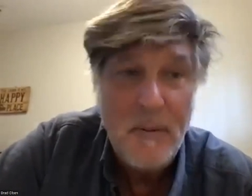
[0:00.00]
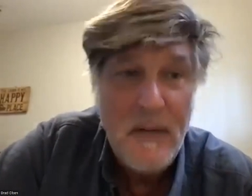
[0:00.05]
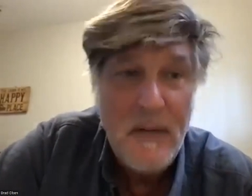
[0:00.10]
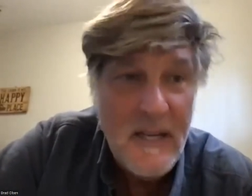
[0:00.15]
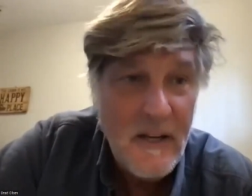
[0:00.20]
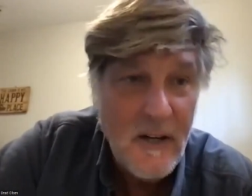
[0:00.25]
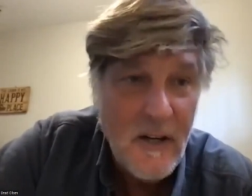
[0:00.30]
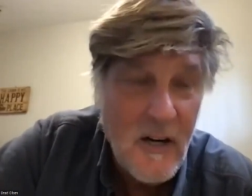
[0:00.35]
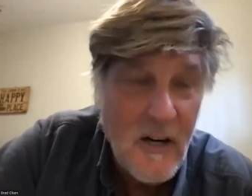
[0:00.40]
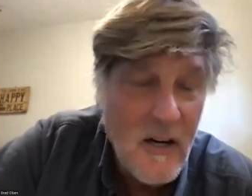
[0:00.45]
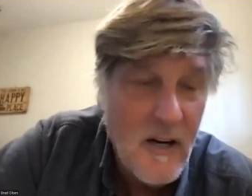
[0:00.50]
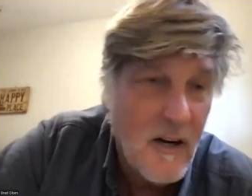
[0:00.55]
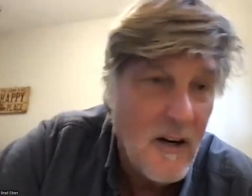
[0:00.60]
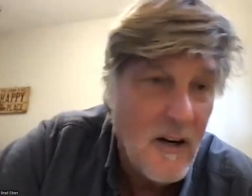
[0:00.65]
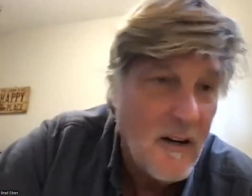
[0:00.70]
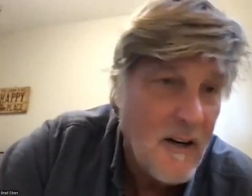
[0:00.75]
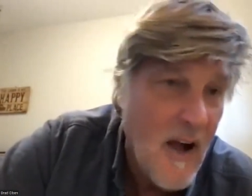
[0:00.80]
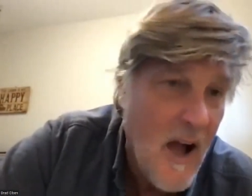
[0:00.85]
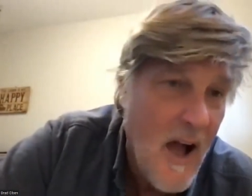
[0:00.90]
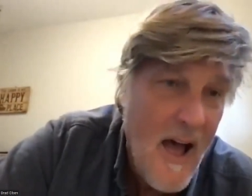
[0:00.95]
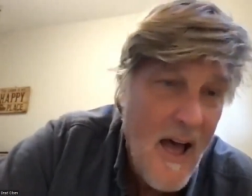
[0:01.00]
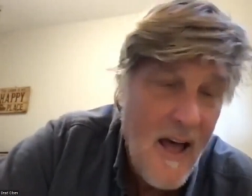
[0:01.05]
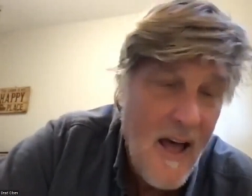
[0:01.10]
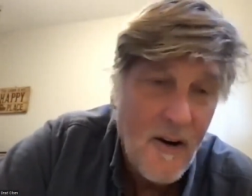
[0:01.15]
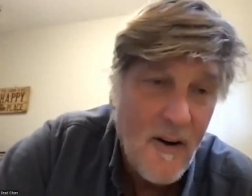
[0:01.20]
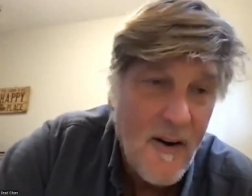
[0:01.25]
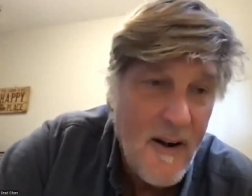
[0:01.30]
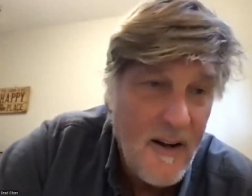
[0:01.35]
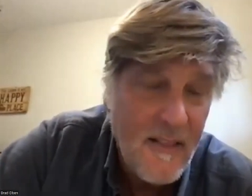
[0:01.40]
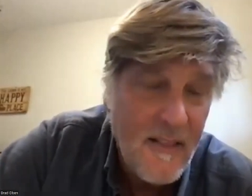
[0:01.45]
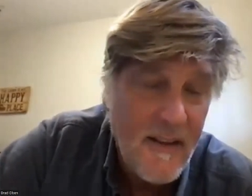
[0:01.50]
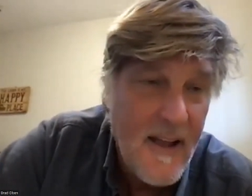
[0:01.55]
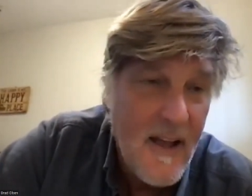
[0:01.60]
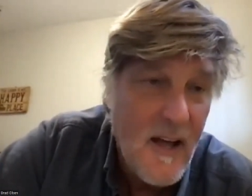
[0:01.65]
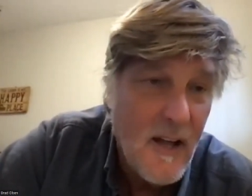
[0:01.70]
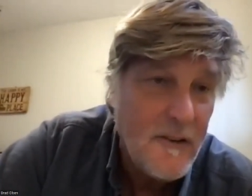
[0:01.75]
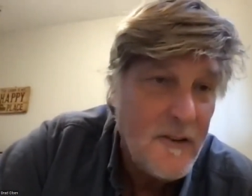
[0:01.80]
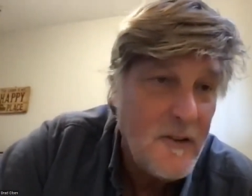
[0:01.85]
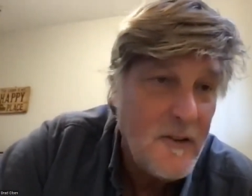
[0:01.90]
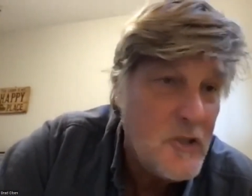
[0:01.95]
Peter or God or anything
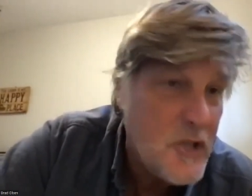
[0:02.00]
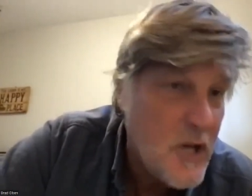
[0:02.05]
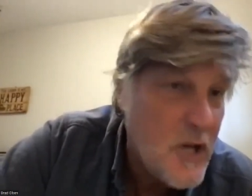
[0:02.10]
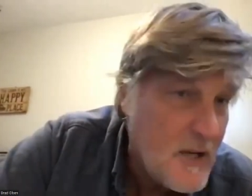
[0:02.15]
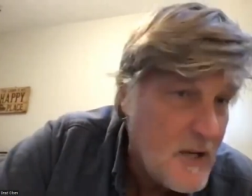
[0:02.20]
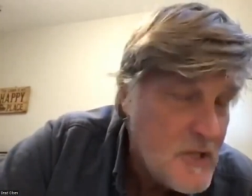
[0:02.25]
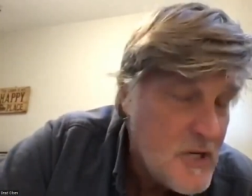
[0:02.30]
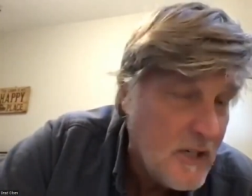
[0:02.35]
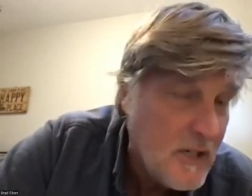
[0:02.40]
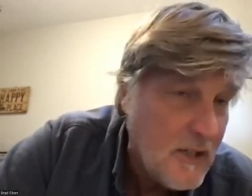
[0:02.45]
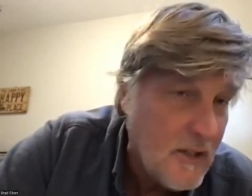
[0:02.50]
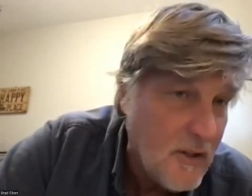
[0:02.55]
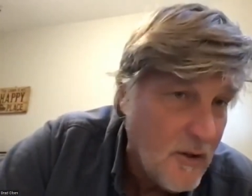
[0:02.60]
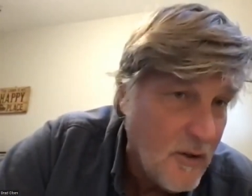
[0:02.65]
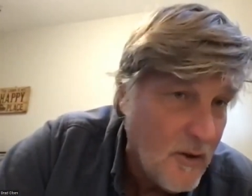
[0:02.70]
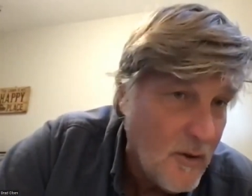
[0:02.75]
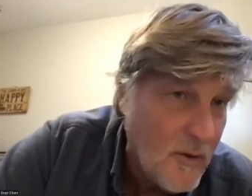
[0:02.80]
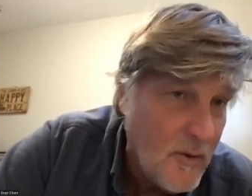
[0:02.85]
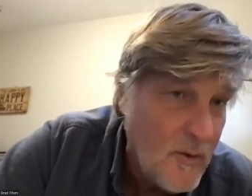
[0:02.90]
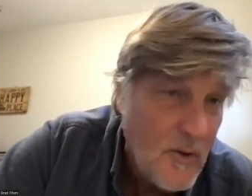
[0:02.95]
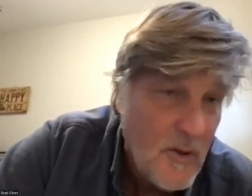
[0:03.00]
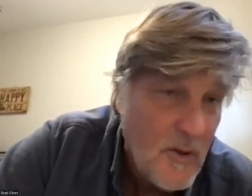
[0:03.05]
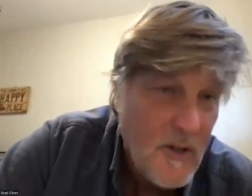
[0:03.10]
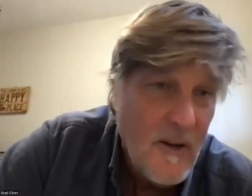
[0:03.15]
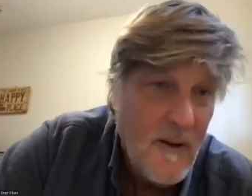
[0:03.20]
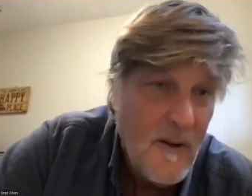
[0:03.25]
else judging you.